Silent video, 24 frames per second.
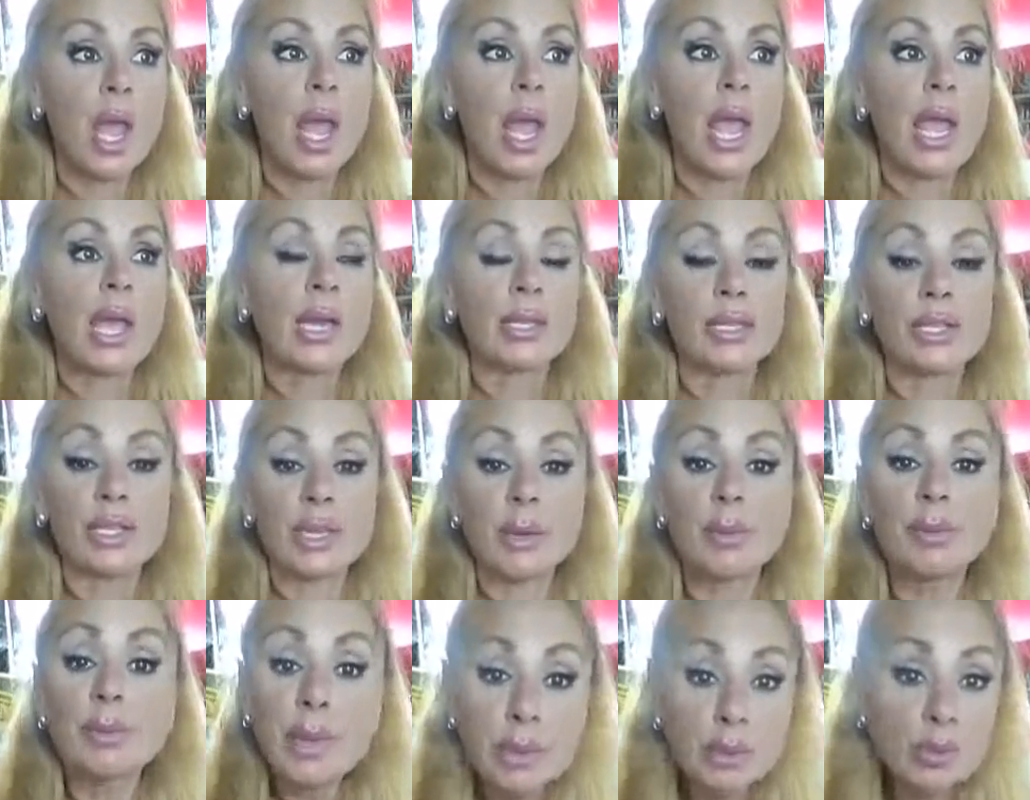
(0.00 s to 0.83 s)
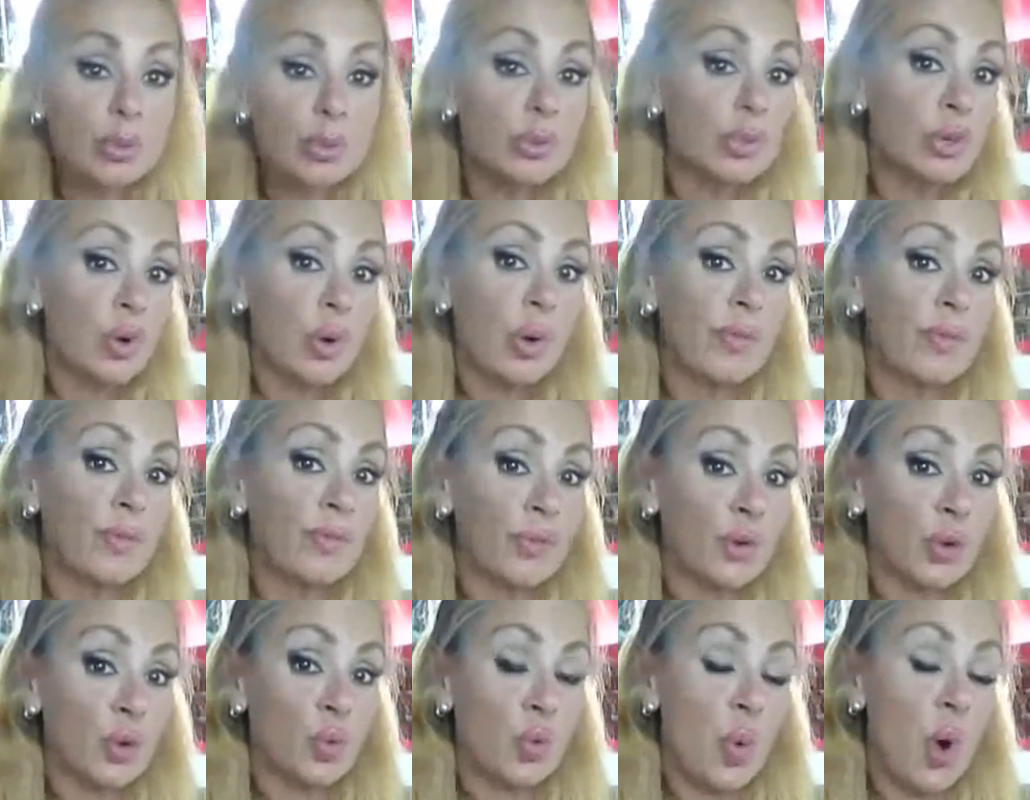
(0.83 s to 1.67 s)
And sometimes when you're going
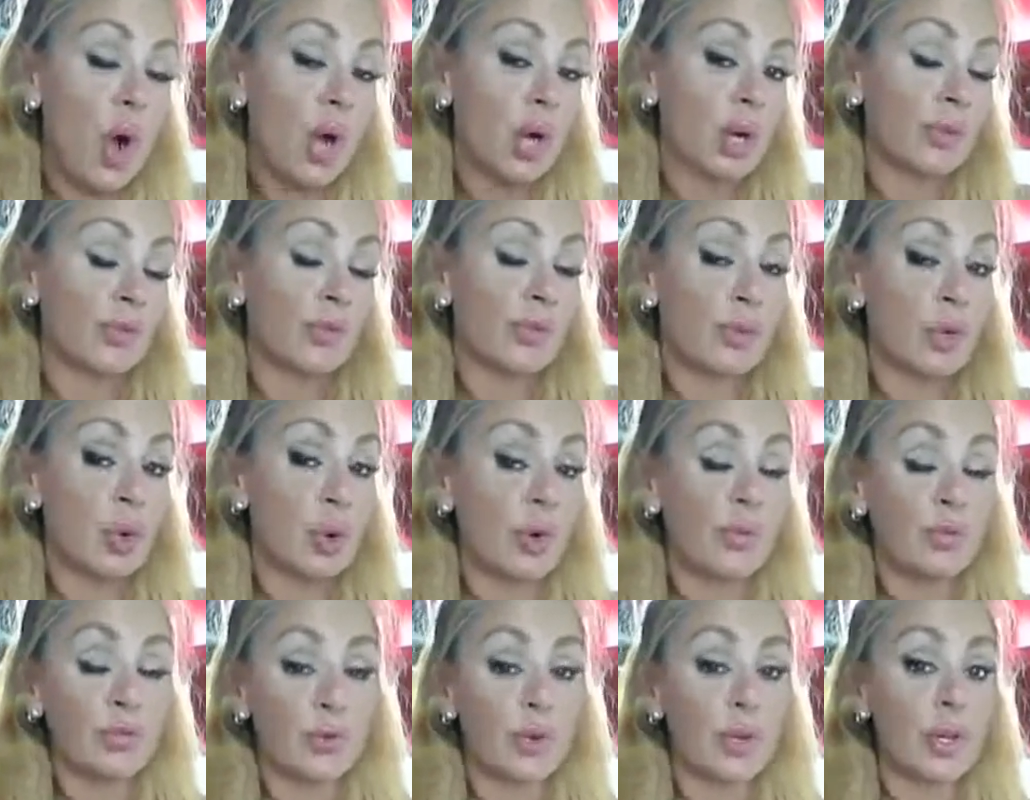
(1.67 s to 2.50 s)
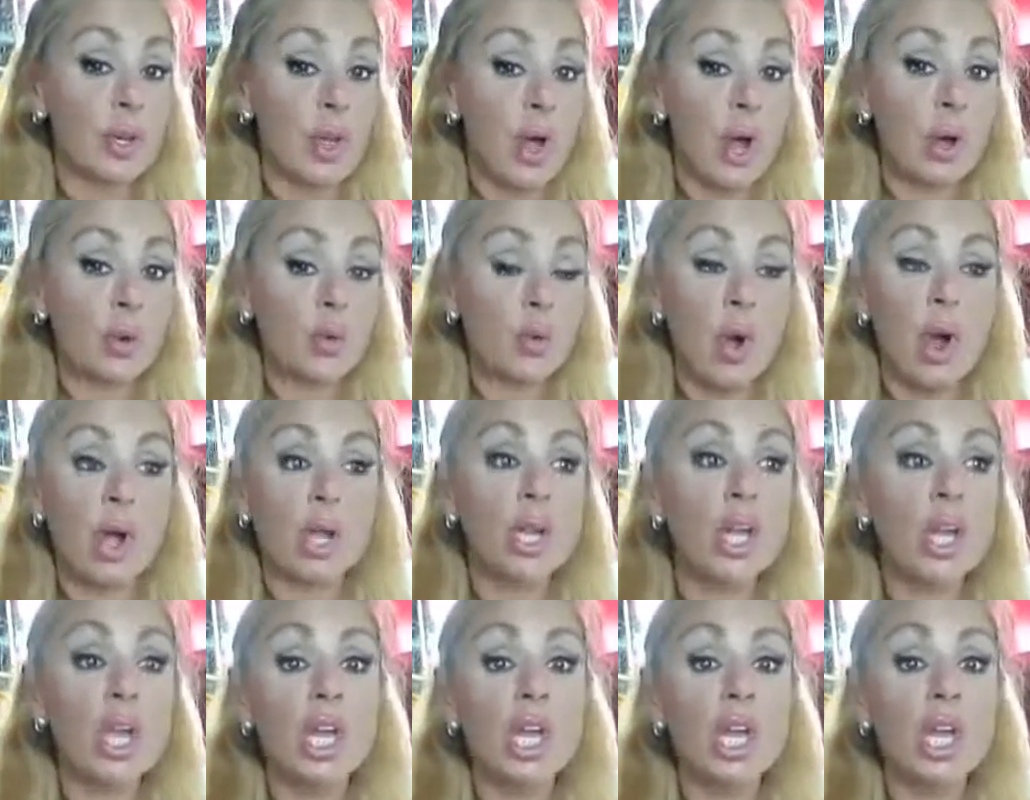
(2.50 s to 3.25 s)
for a walk, if you're going for a long walk,